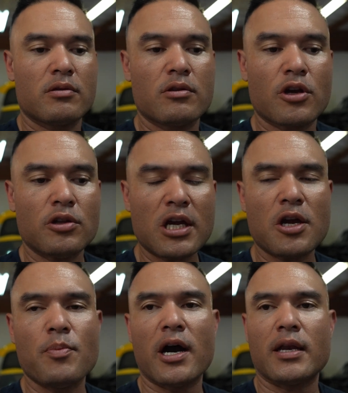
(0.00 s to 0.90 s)
good thing
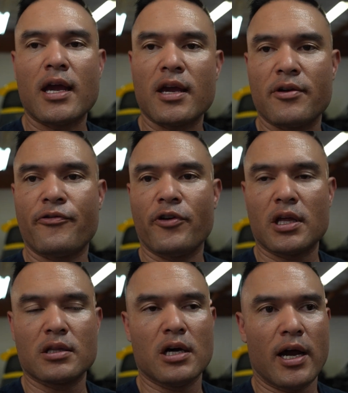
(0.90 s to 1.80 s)
about AN
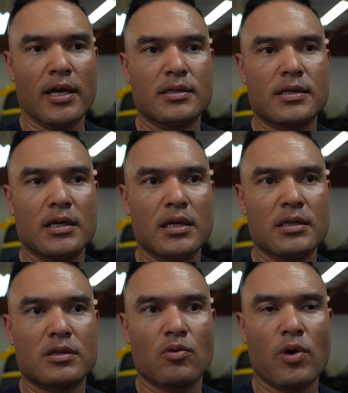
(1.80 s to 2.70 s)
fitting lines
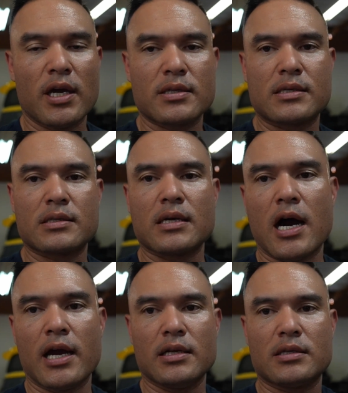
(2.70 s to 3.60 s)
is the way it's
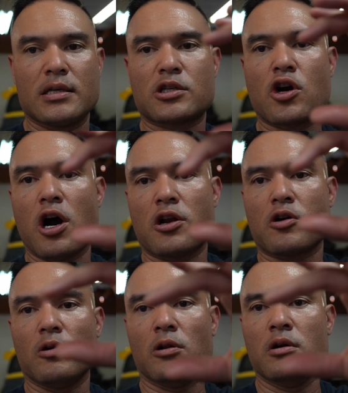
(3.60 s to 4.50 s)
designed is it's
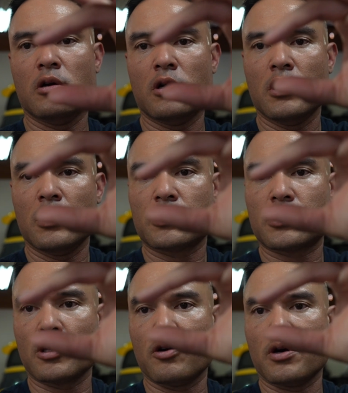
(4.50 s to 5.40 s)
conical.
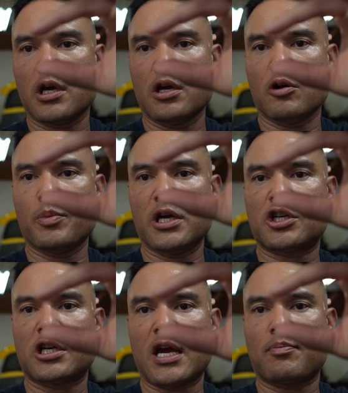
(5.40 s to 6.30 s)
So it'll be
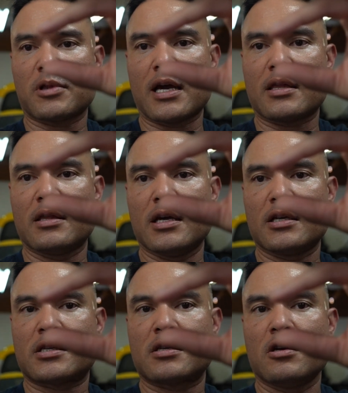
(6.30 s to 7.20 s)
shaped like
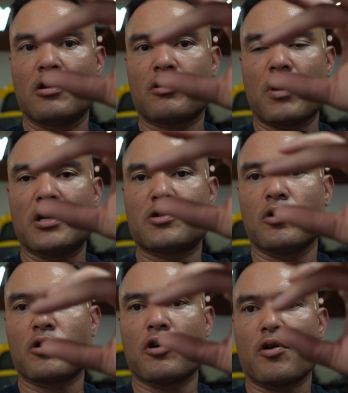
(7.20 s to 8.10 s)
this. Threads
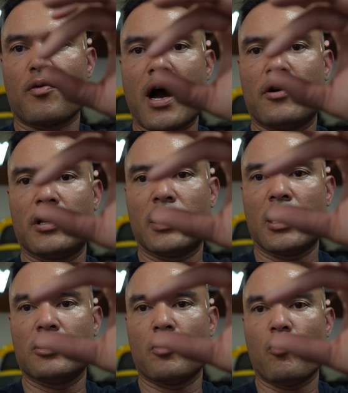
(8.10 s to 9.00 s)
will go around it,
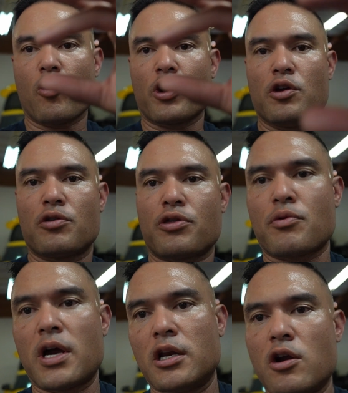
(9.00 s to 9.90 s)
and the more you
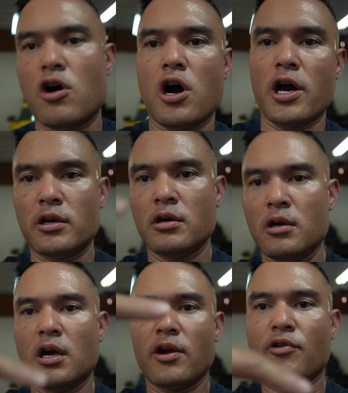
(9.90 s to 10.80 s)
thread it on,
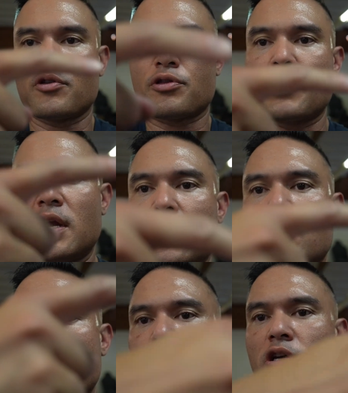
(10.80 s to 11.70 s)
if you're threading it
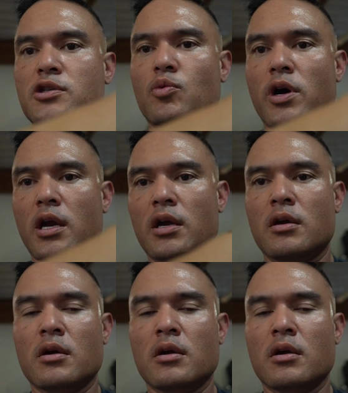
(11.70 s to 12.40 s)
on this way,